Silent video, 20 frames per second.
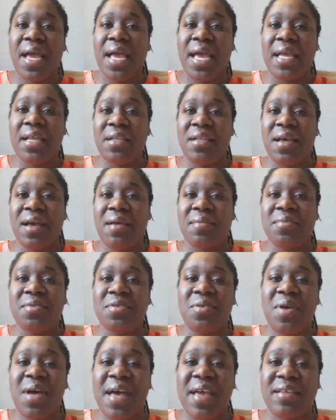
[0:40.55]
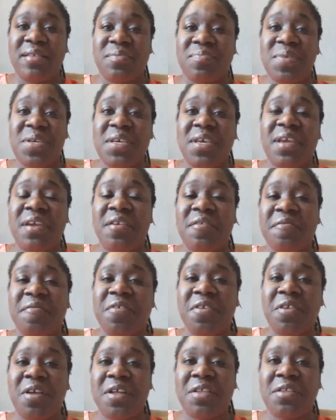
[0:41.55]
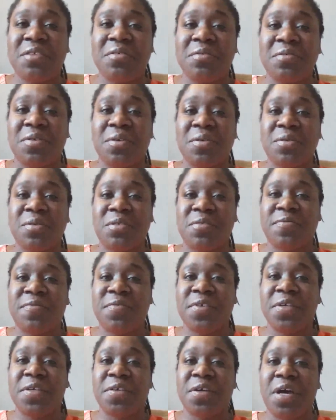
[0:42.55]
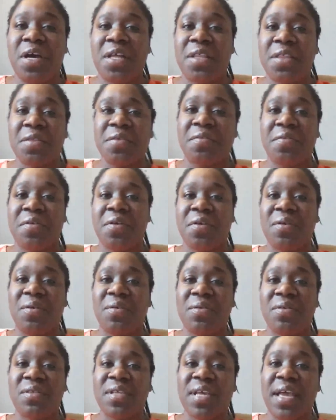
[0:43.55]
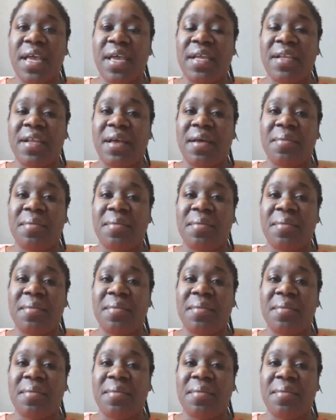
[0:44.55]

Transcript: And so, guys, be careful on the roads if you're on the roads, and